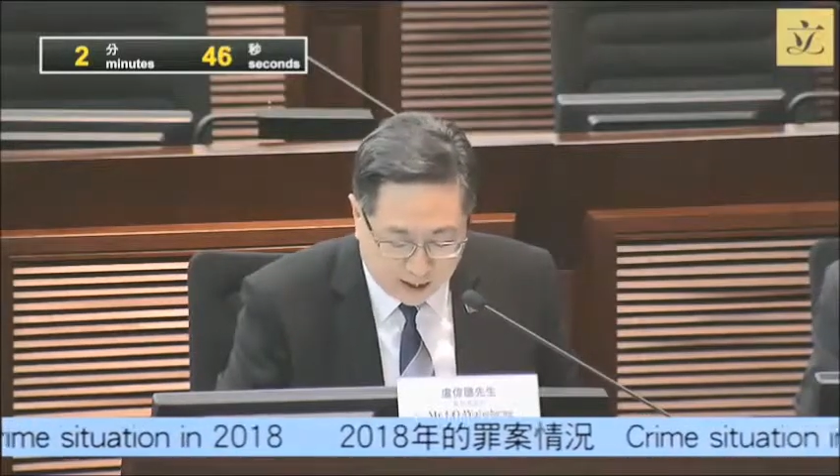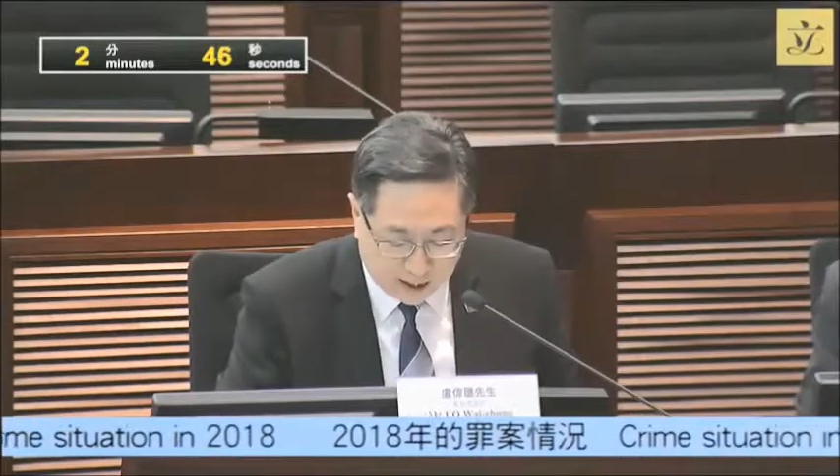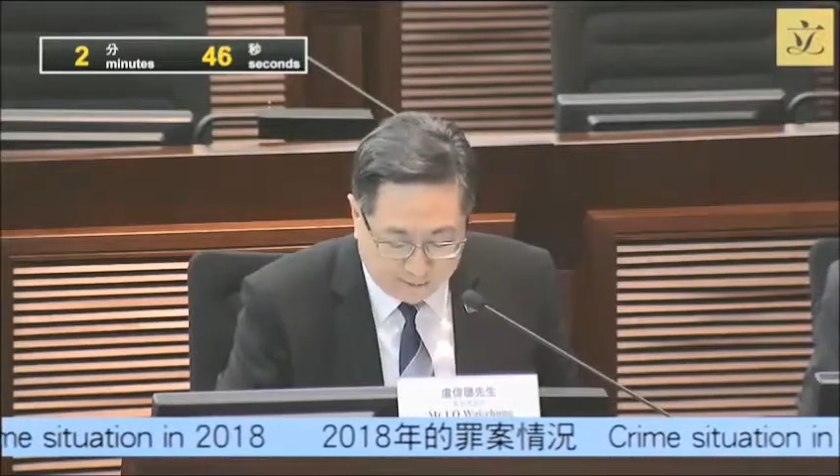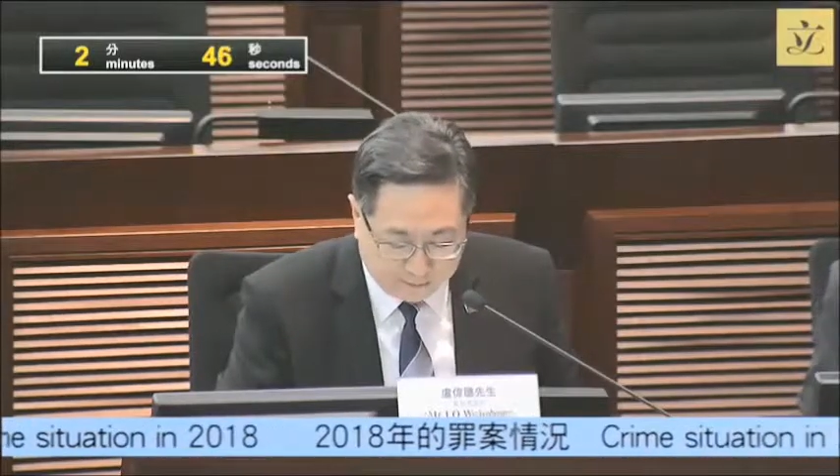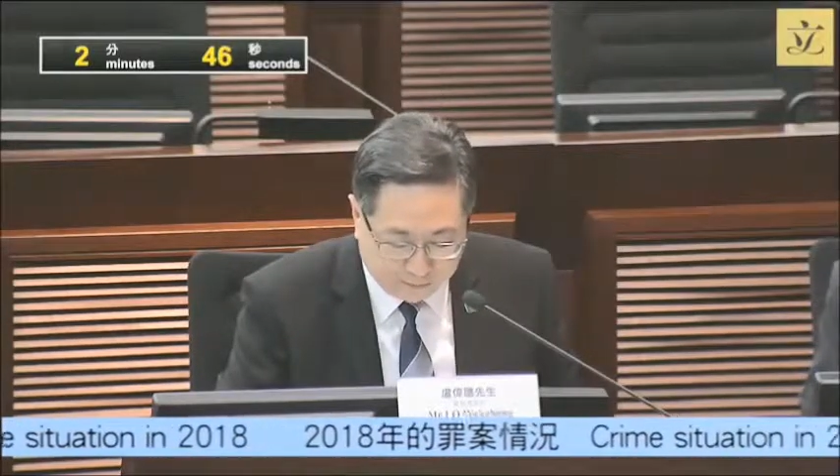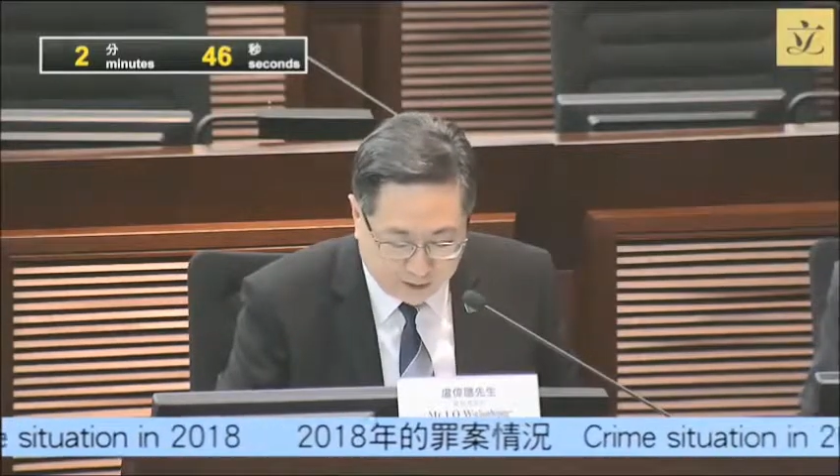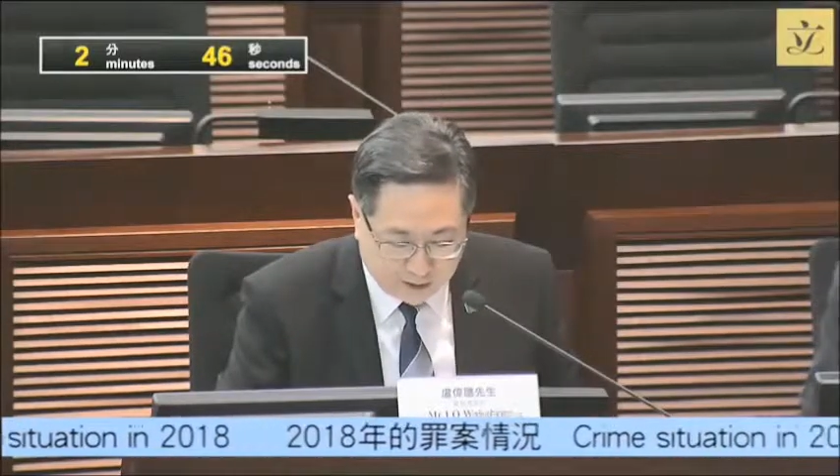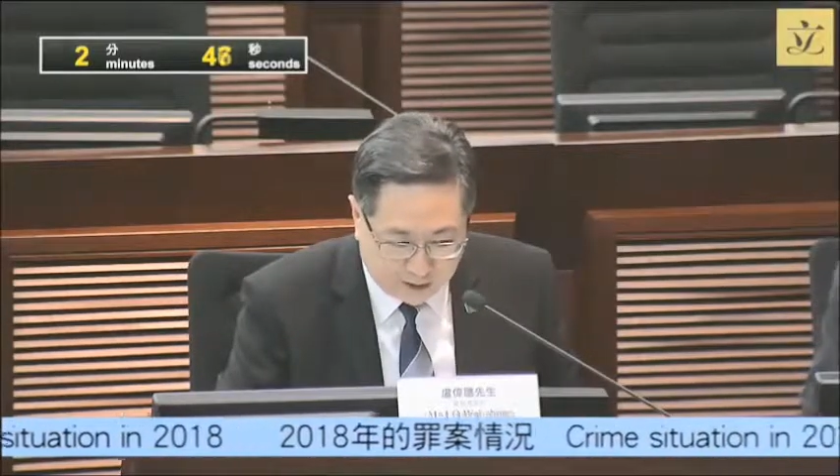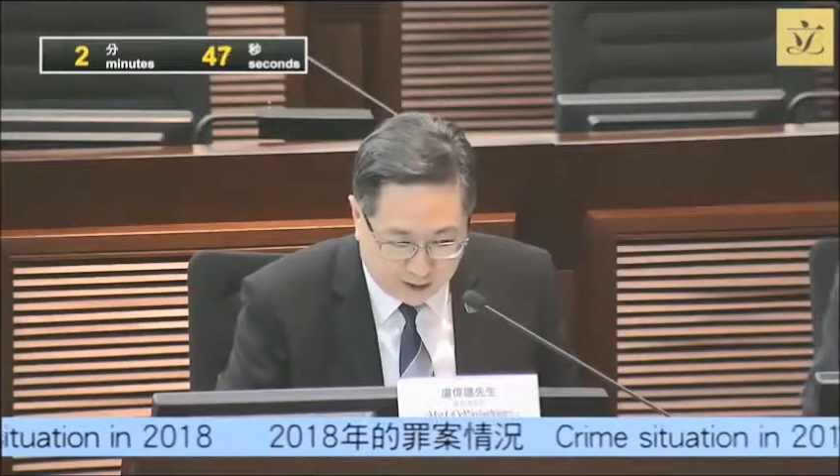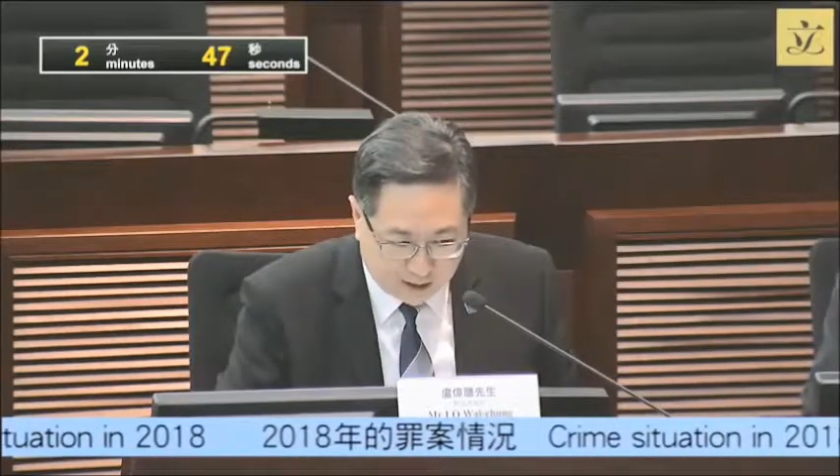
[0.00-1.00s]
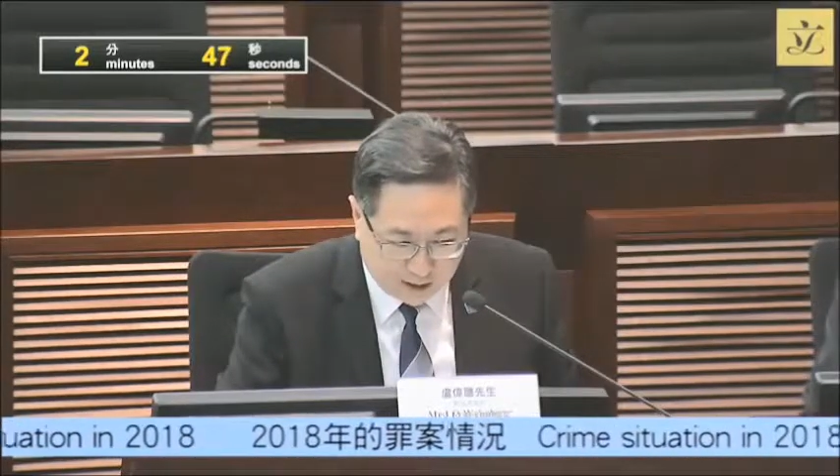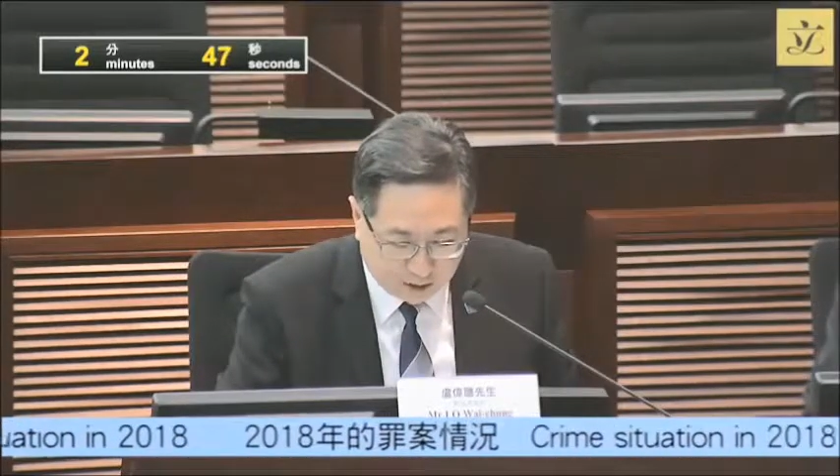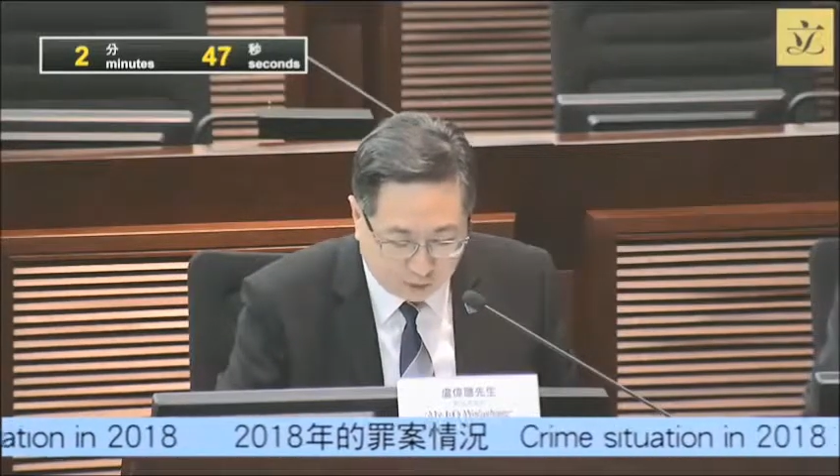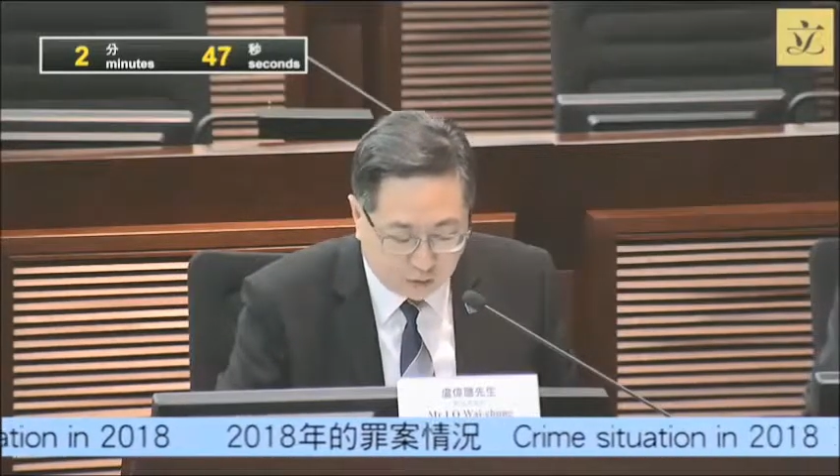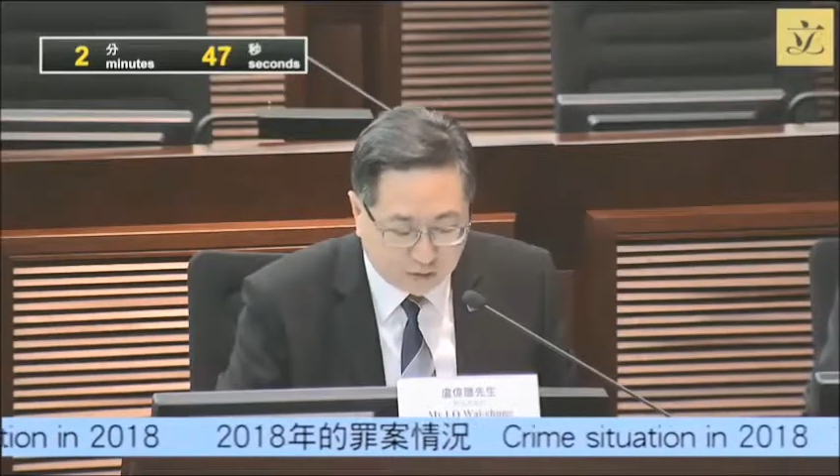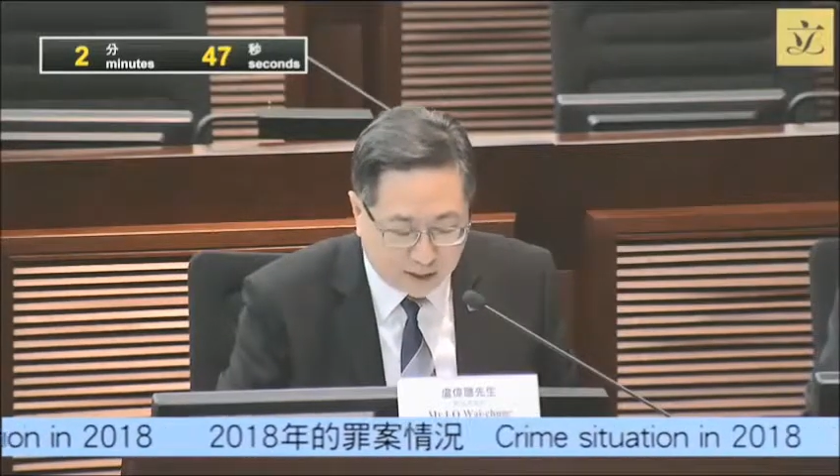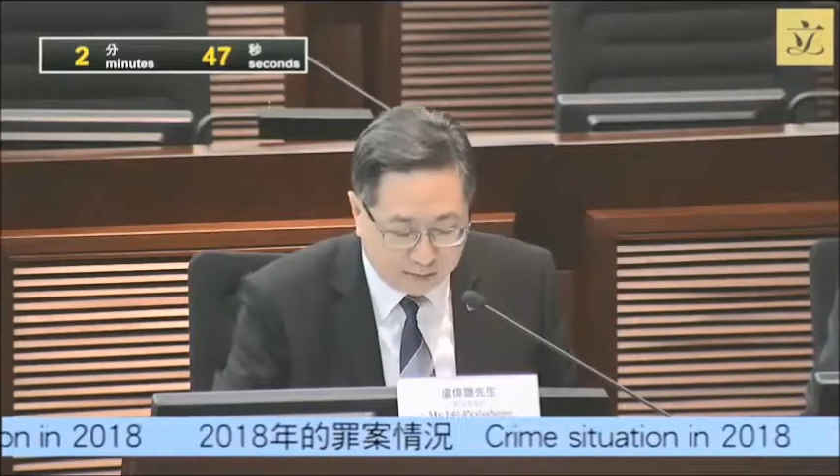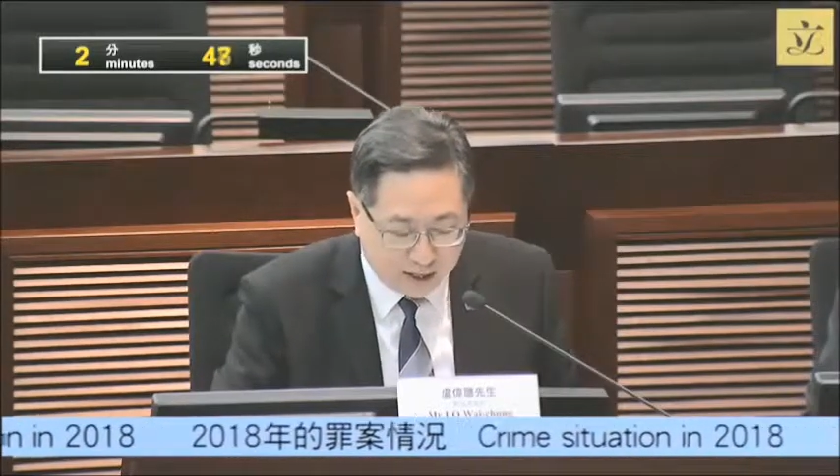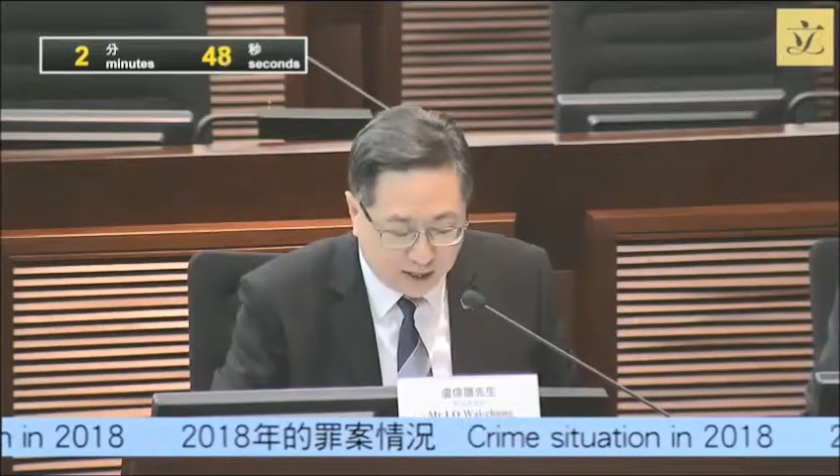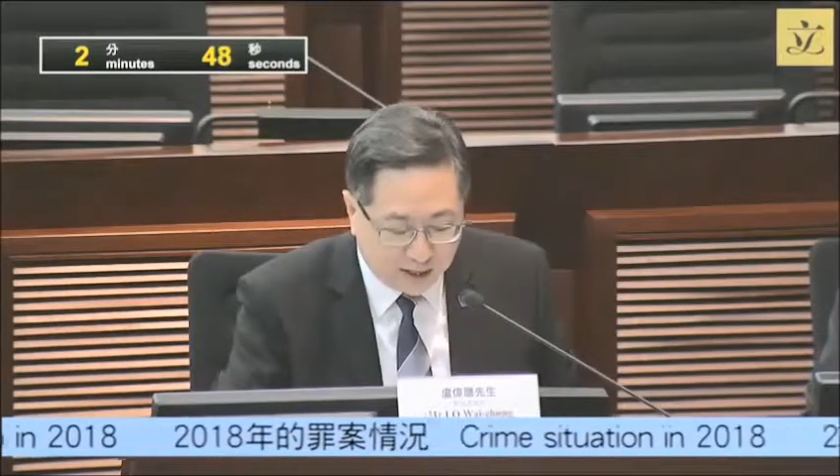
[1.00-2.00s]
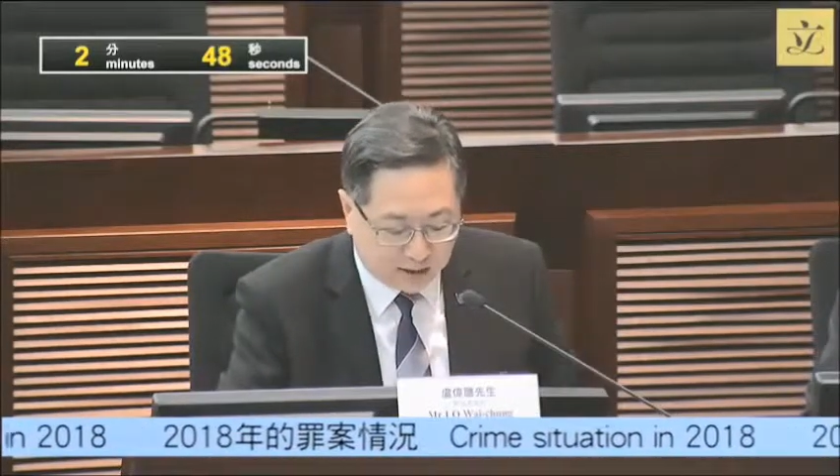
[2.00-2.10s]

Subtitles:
So for cases involving